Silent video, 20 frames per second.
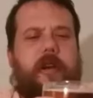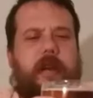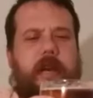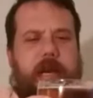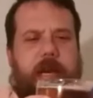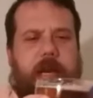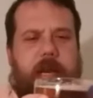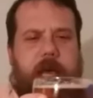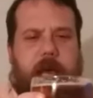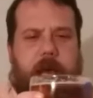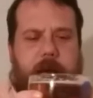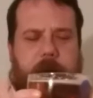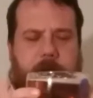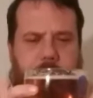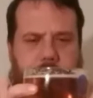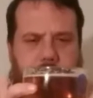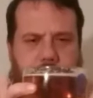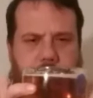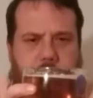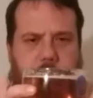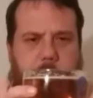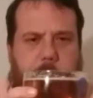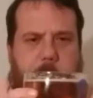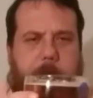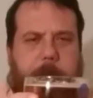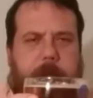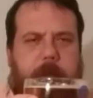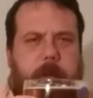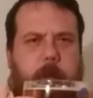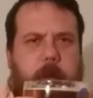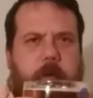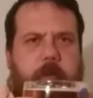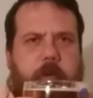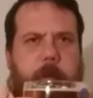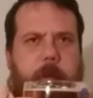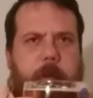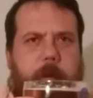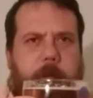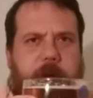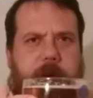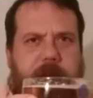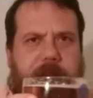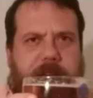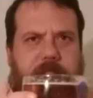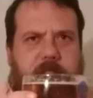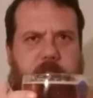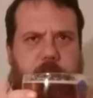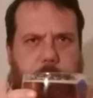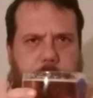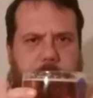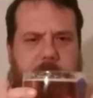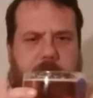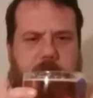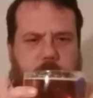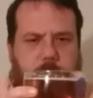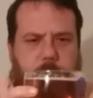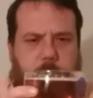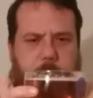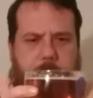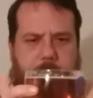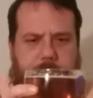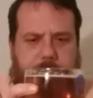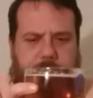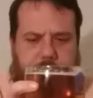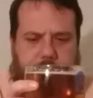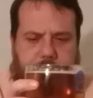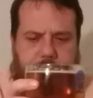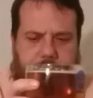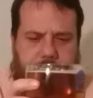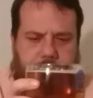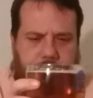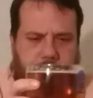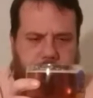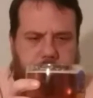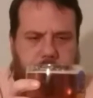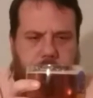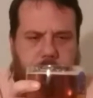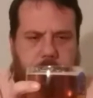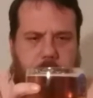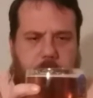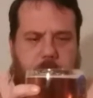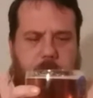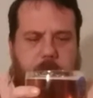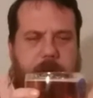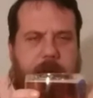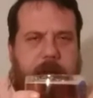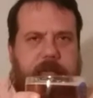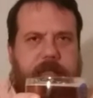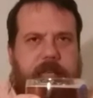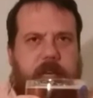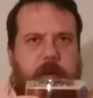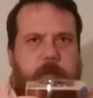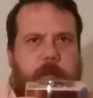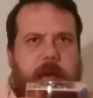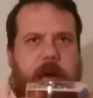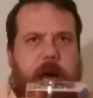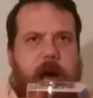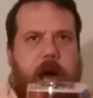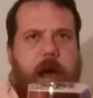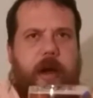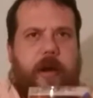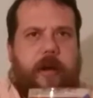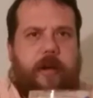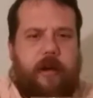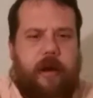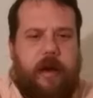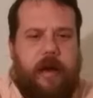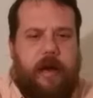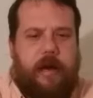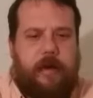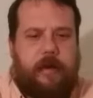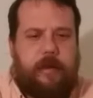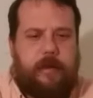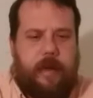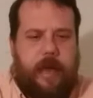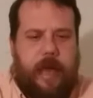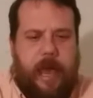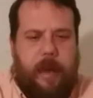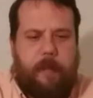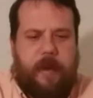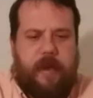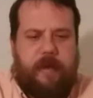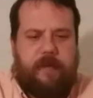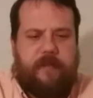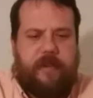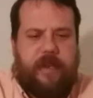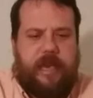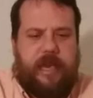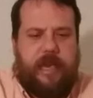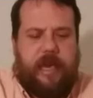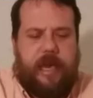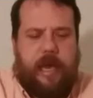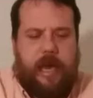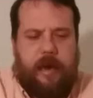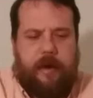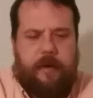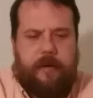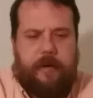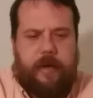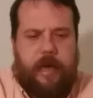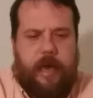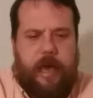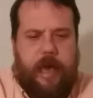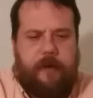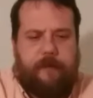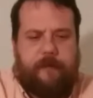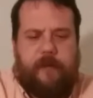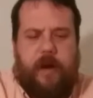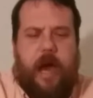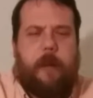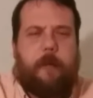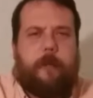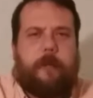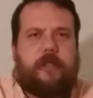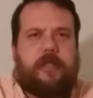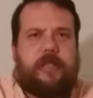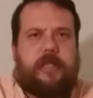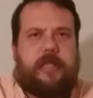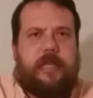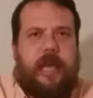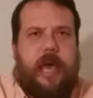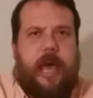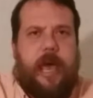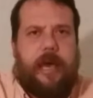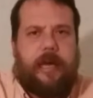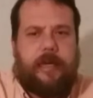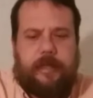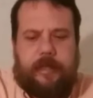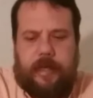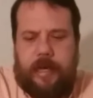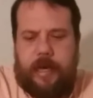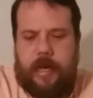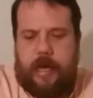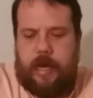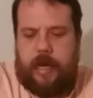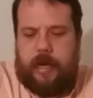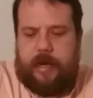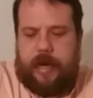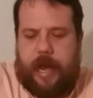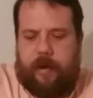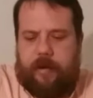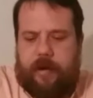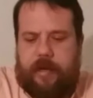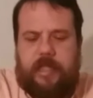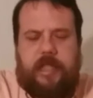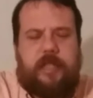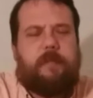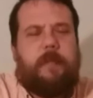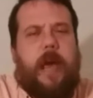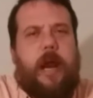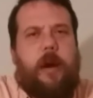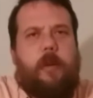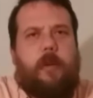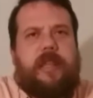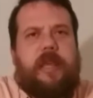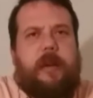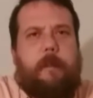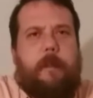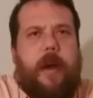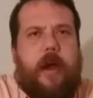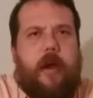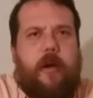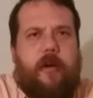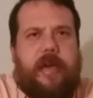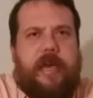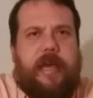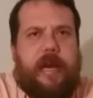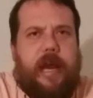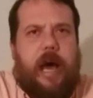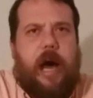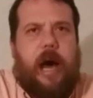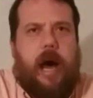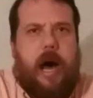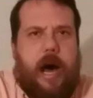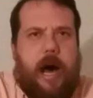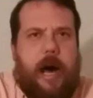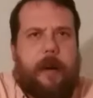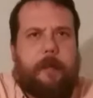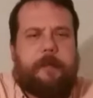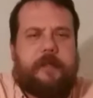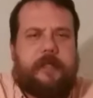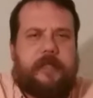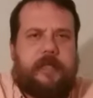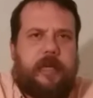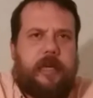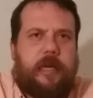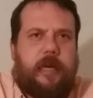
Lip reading: than the PABST Blue Ribbon, but that's to be expected. It has a little bit higher ABV at 5%. Now, this is made with American hops,